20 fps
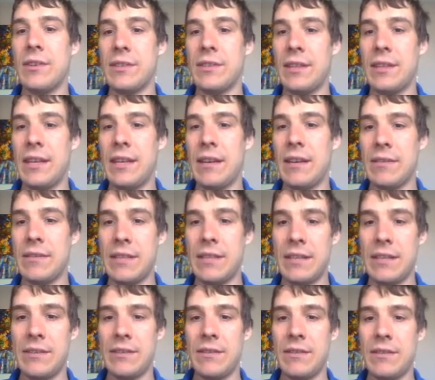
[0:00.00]
on the
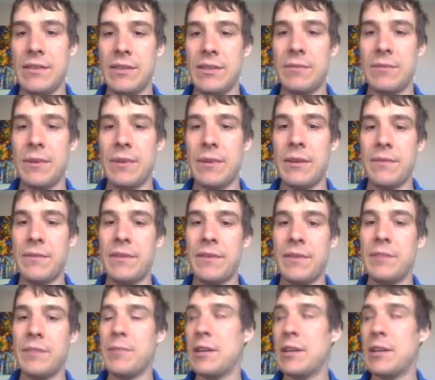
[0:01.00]
outside. So there's the
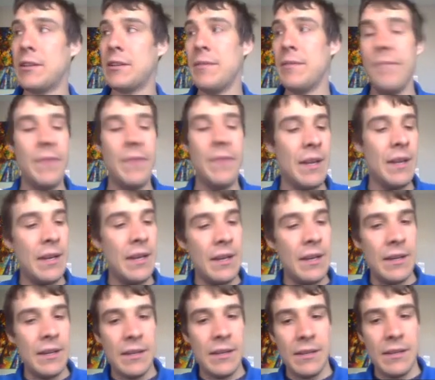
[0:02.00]
Rutherford model
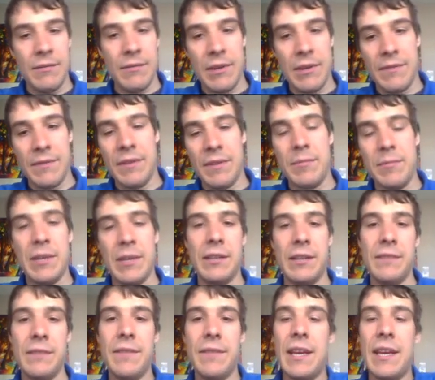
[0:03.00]

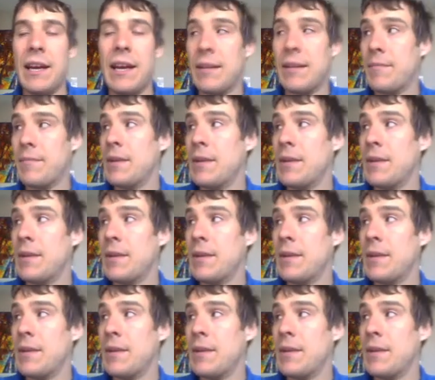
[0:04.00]
of the atom.